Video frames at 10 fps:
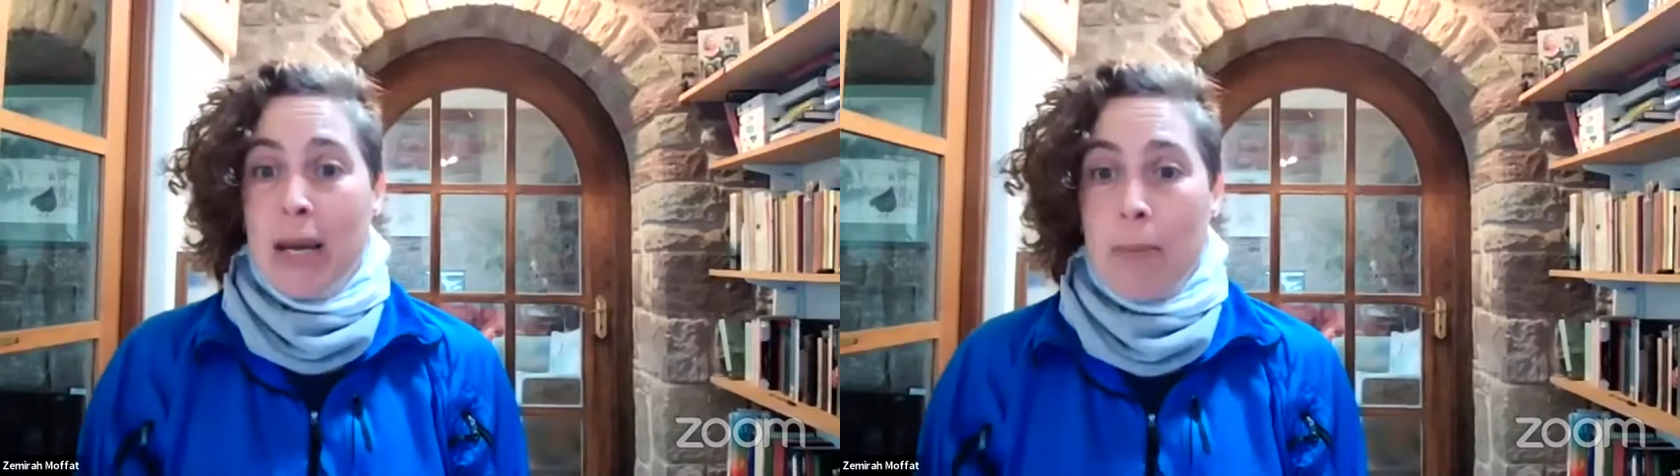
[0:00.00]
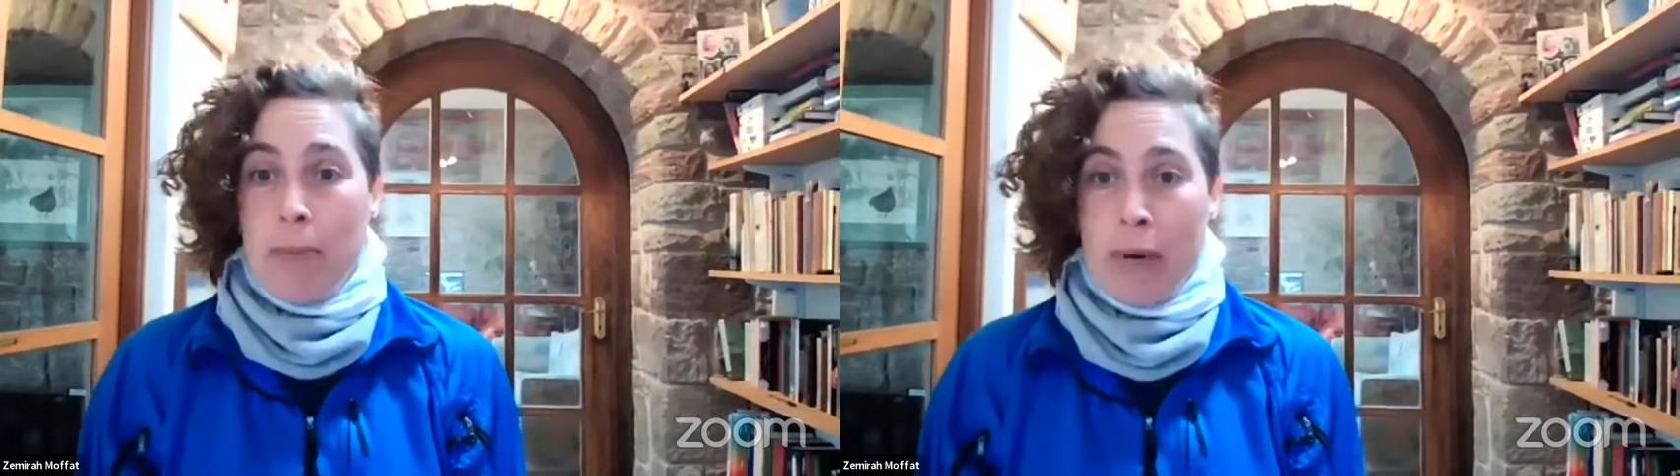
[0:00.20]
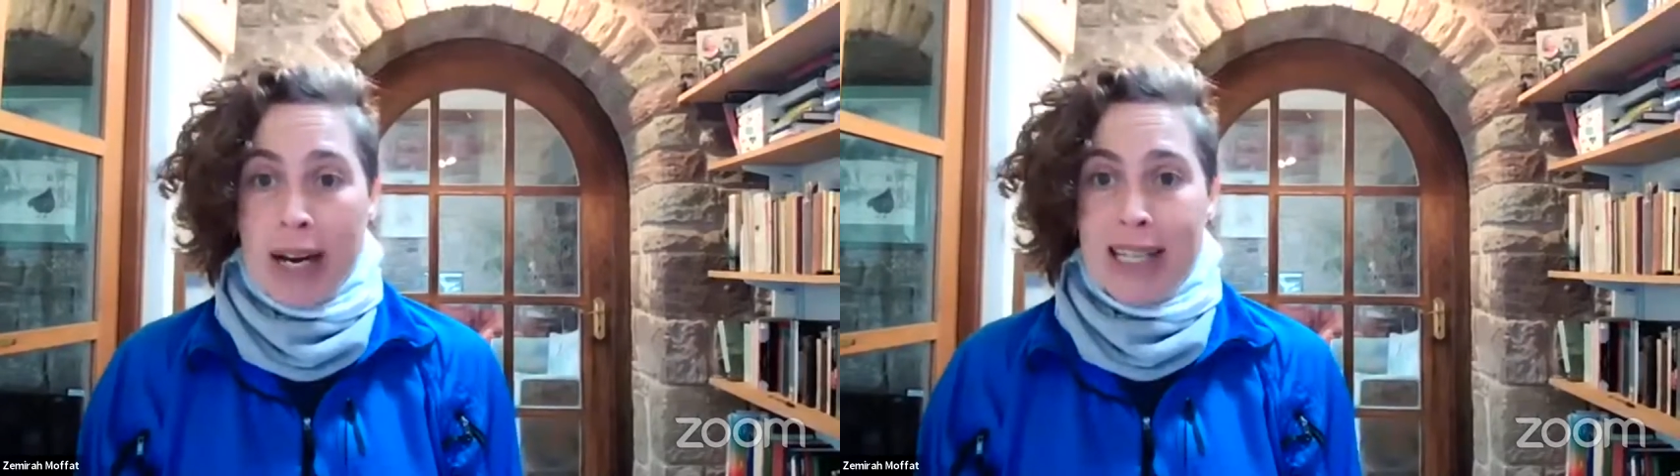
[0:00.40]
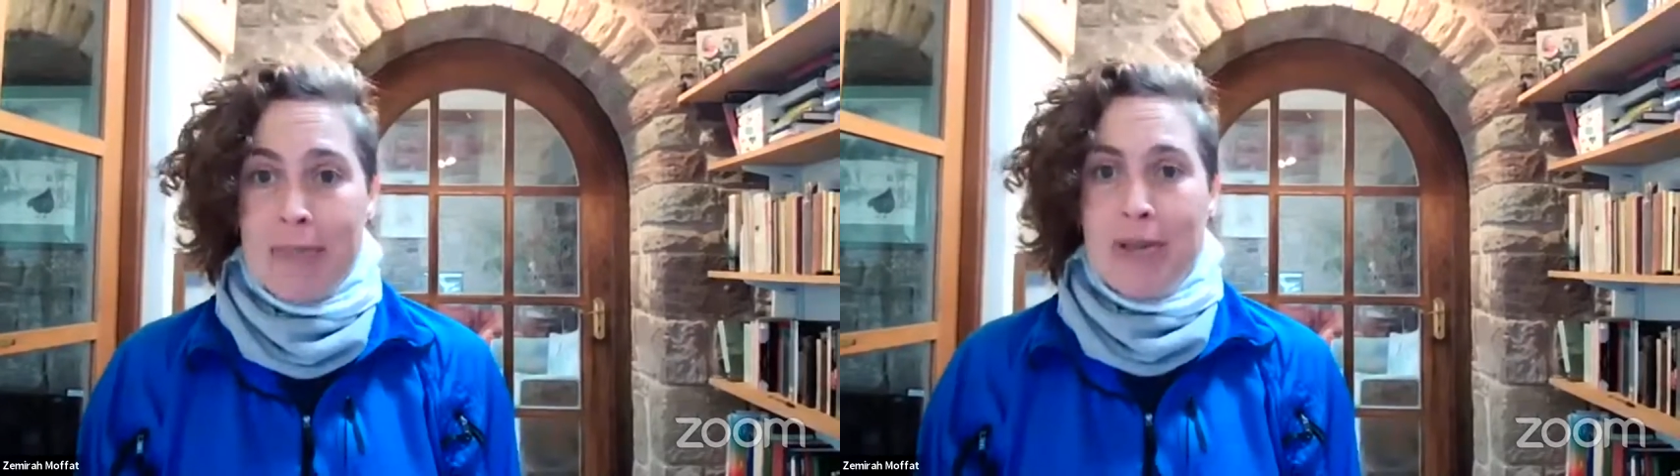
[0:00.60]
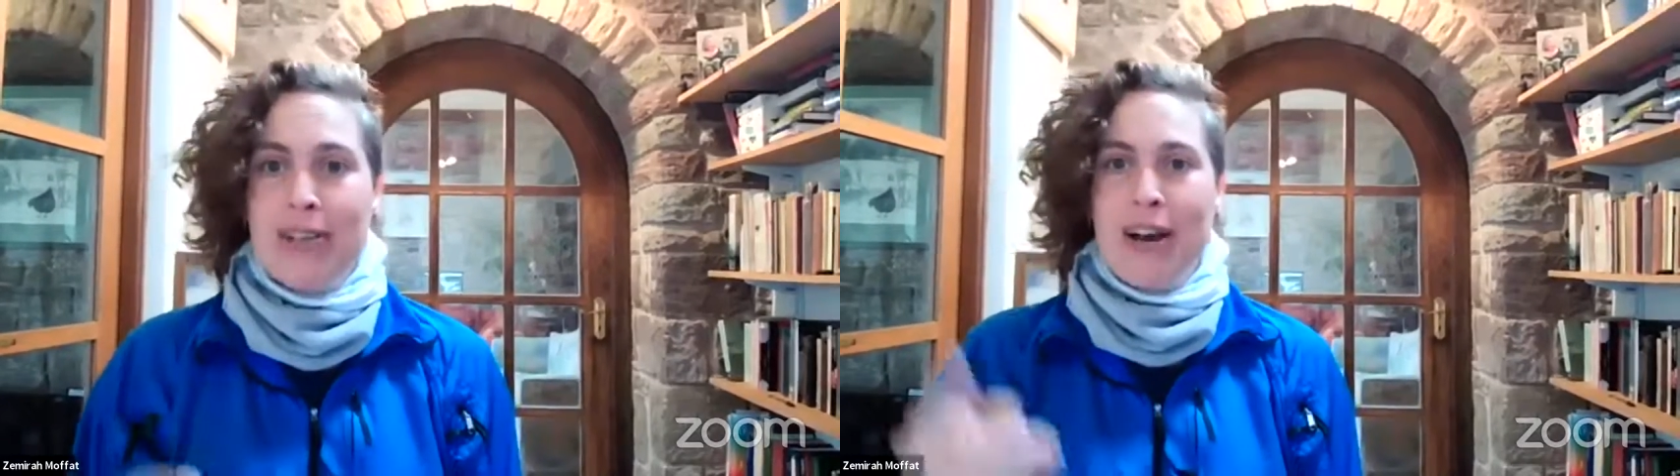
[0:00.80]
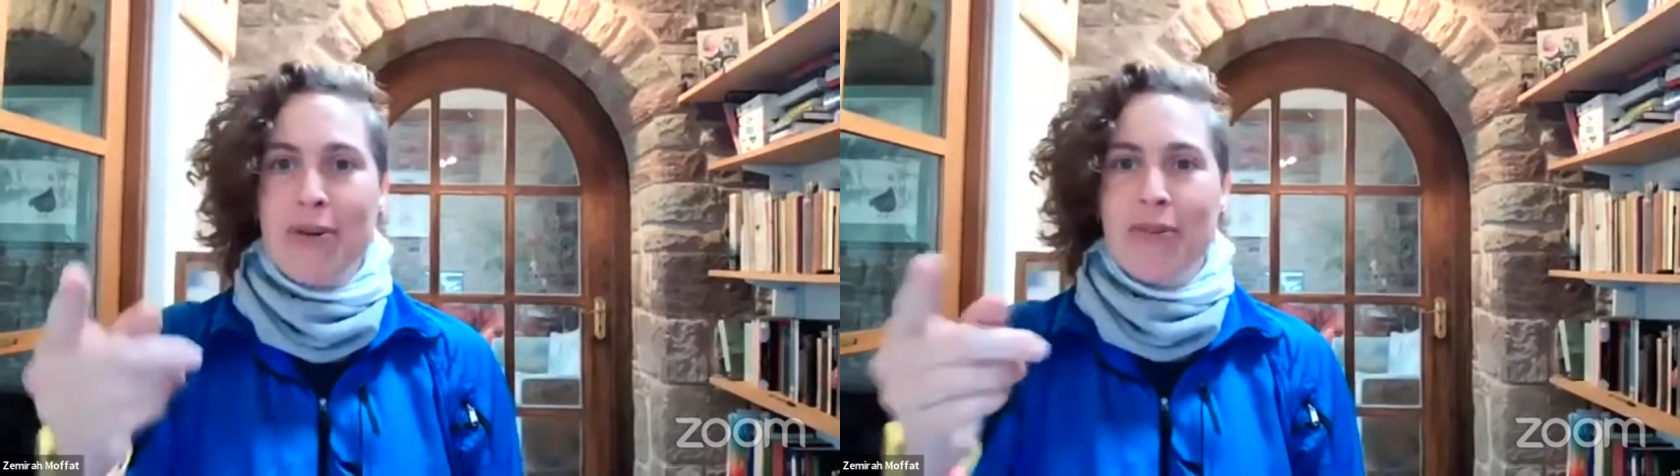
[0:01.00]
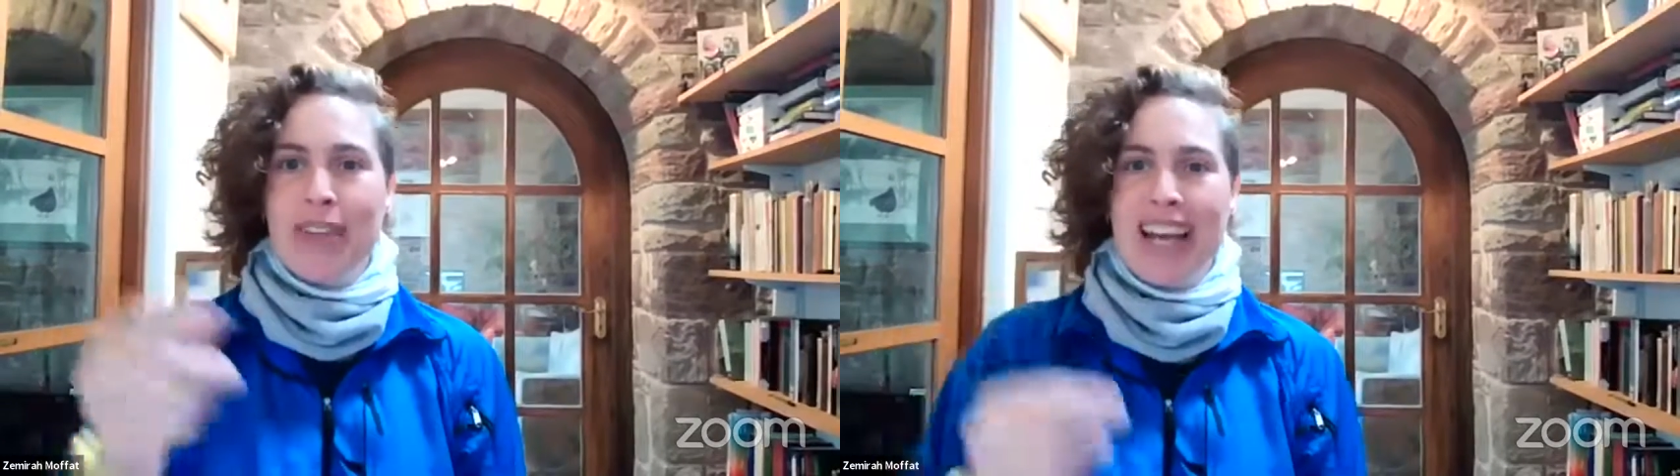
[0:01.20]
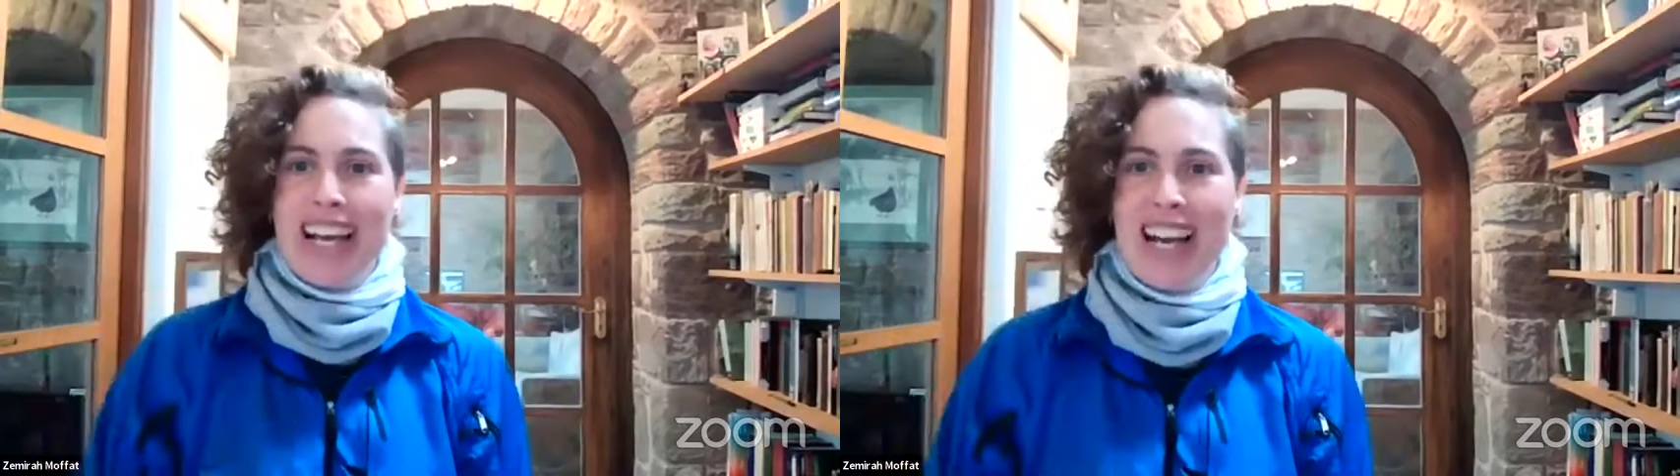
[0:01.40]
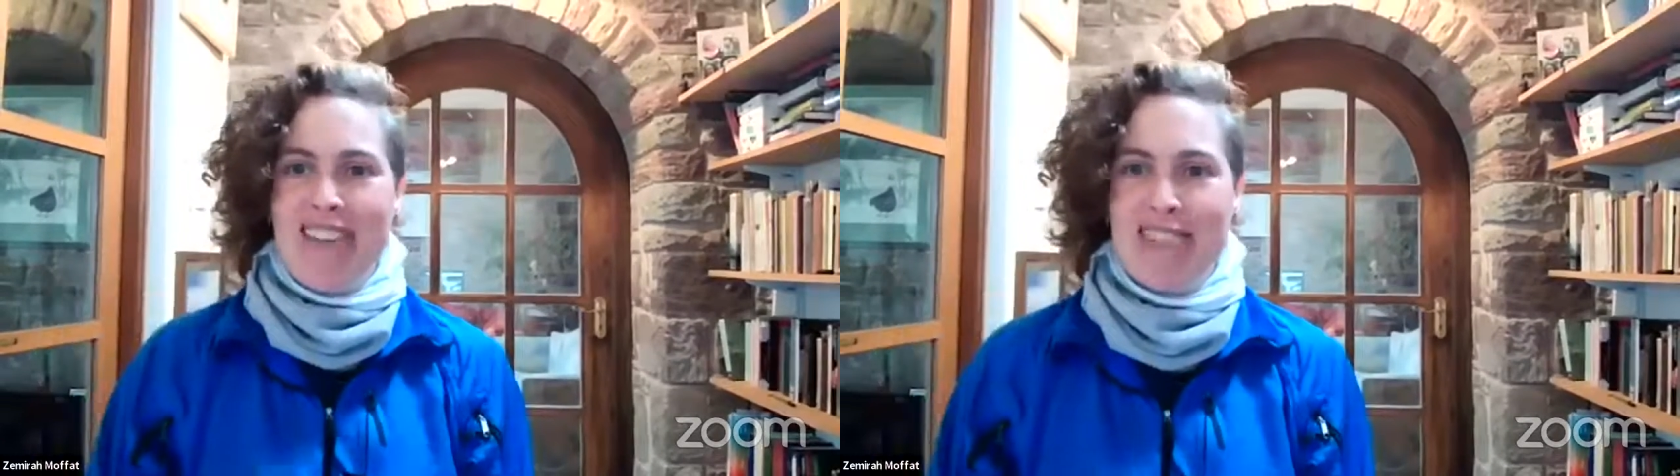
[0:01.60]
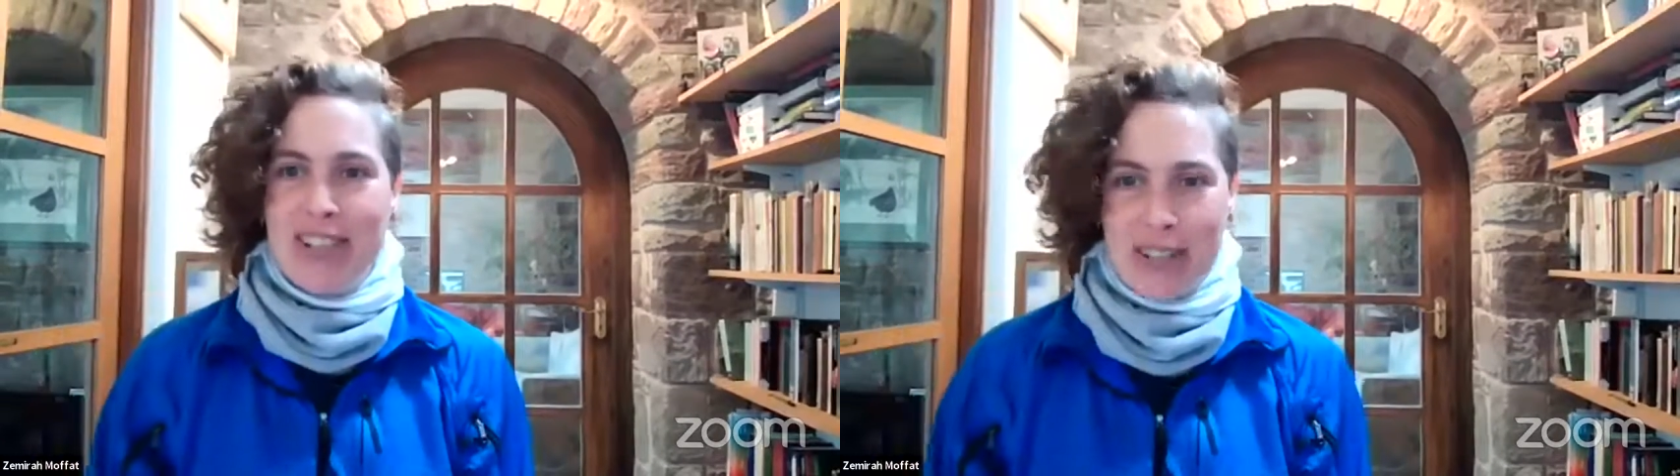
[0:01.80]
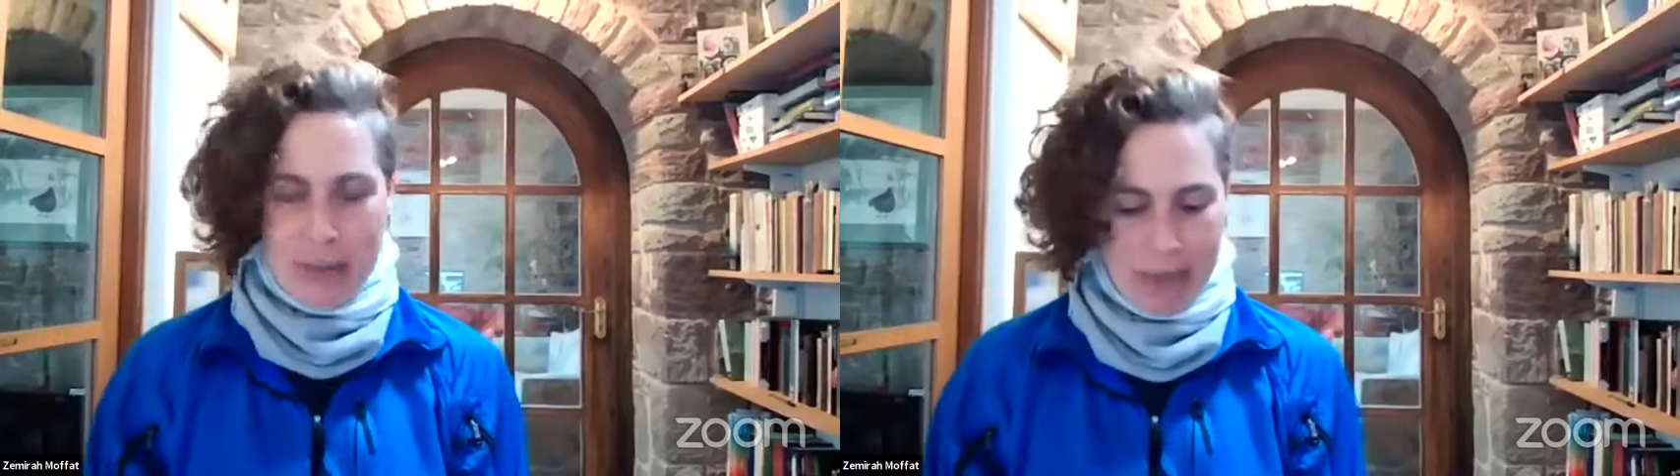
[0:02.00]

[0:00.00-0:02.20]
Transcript: brighten the mood. Oh, there, Clara's got some plants.